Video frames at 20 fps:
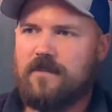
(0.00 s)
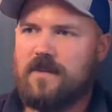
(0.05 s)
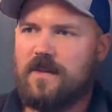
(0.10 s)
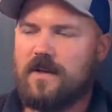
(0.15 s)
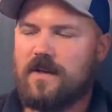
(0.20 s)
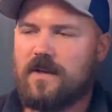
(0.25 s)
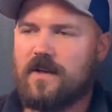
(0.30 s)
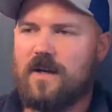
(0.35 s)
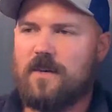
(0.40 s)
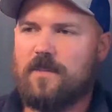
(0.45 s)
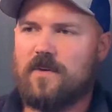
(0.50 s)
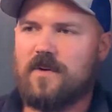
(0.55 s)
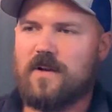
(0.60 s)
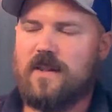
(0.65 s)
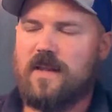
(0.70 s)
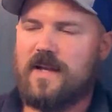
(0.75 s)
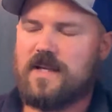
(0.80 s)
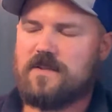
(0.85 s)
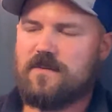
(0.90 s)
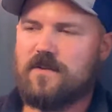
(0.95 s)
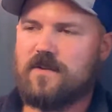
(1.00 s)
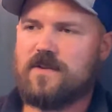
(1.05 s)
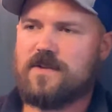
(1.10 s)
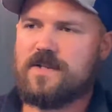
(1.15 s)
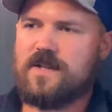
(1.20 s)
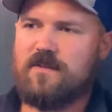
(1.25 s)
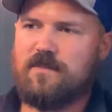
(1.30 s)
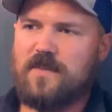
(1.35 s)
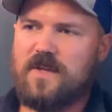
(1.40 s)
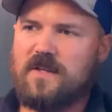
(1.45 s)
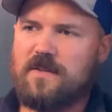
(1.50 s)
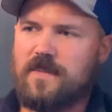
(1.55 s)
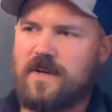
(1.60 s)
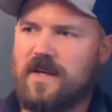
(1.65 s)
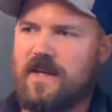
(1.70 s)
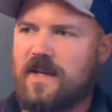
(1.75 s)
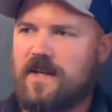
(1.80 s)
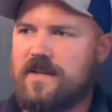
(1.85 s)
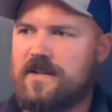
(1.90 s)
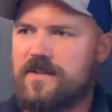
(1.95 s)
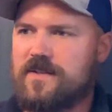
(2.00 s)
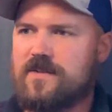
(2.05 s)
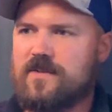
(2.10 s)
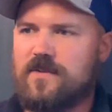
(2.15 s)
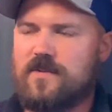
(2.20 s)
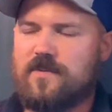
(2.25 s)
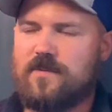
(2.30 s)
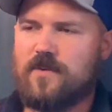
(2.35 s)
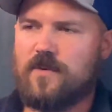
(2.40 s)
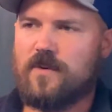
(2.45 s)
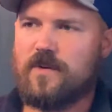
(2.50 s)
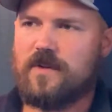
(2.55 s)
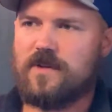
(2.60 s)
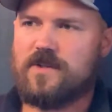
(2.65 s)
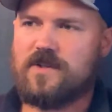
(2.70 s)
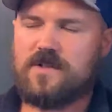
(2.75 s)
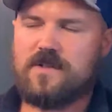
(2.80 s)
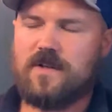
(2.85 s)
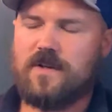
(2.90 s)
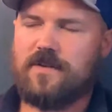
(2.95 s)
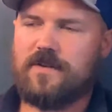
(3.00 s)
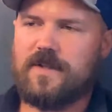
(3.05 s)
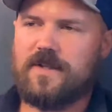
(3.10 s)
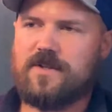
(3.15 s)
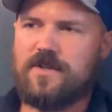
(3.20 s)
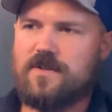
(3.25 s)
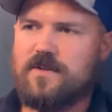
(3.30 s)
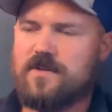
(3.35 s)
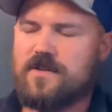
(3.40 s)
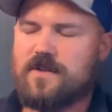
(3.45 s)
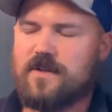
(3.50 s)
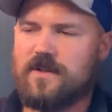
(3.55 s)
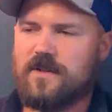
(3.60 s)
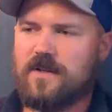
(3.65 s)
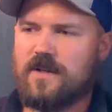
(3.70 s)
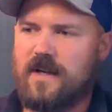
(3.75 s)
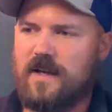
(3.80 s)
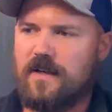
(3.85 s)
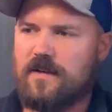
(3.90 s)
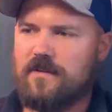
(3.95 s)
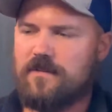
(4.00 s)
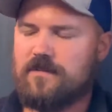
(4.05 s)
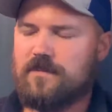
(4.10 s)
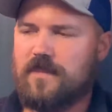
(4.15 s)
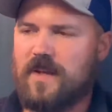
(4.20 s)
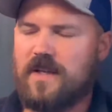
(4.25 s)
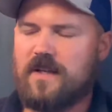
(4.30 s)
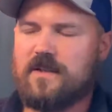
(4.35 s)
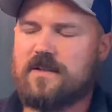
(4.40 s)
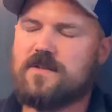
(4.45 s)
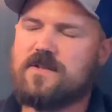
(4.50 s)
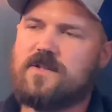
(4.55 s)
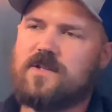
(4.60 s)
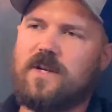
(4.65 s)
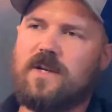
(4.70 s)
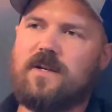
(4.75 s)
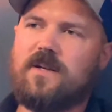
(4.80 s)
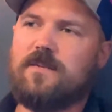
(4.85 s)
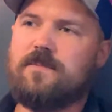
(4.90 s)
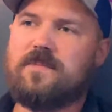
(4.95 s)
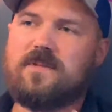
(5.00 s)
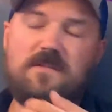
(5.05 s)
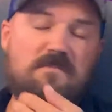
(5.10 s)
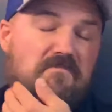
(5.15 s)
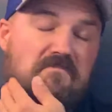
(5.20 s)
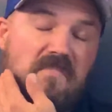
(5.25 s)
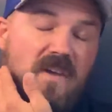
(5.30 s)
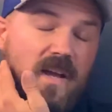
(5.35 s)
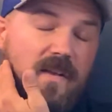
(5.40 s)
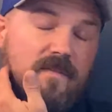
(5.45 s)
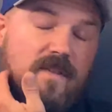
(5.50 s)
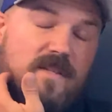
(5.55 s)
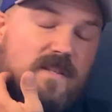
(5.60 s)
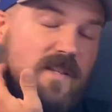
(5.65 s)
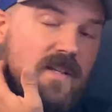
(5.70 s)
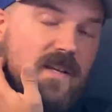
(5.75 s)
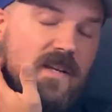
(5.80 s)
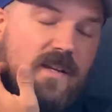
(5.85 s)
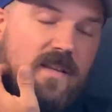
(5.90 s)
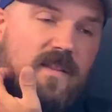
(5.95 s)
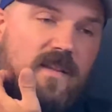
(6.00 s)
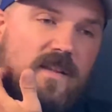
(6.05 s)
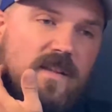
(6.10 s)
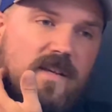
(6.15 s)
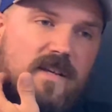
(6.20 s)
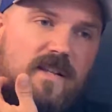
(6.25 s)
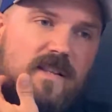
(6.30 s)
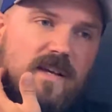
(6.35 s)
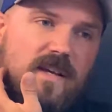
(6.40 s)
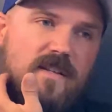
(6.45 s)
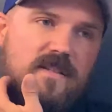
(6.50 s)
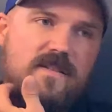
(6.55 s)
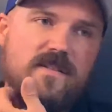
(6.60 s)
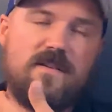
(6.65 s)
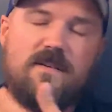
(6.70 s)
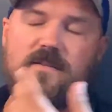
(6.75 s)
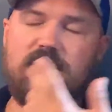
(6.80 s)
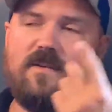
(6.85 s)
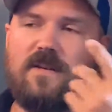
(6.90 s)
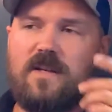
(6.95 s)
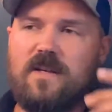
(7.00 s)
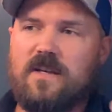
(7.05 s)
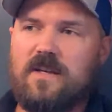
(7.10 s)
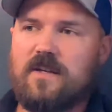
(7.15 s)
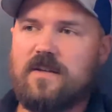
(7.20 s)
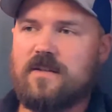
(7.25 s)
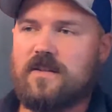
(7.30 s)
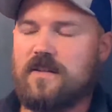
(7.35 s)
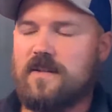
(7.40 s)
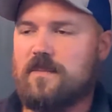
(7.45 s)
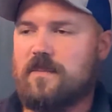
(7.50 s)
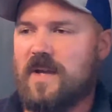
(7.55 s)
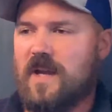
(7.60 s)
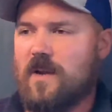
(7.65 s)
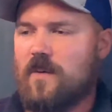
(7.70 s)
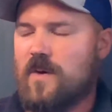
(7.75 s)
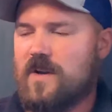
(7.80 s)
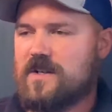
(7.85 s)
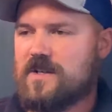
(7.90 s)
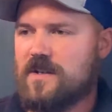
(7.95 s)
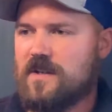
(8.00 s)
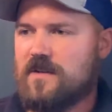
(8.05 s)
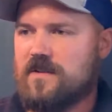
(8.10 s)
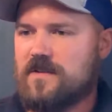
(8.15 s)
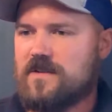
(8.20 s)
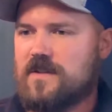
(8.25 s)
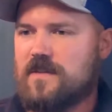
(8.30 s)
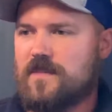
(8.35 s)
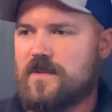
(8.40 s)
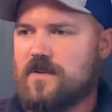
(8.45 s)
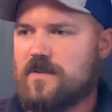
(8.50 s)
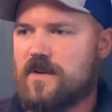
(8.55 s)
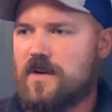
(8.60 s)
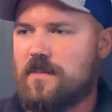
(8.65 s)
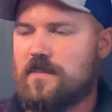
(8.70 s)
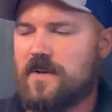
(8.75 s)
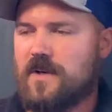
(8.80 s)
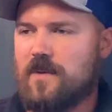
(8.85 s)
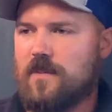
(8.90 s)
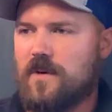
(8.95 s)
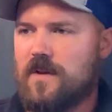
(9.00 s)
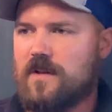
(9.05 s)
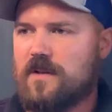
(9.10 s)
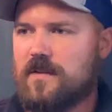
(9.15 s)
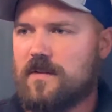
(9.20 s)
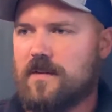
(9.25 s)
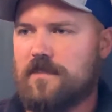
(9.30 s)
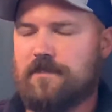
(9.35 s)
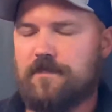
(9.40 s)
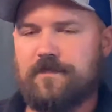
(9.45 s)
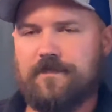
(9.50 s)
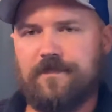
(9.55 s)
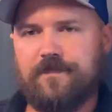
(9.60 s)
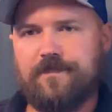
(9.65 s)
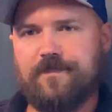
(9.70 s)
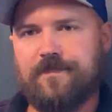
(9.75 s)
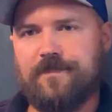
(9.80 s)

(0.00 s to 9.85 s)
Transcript: the couple of glass filters I peeked my head into for just other issues or kind of maintenance checkups, I haven't seen anything like that. So the backwash cycles seem to run pretty well on them.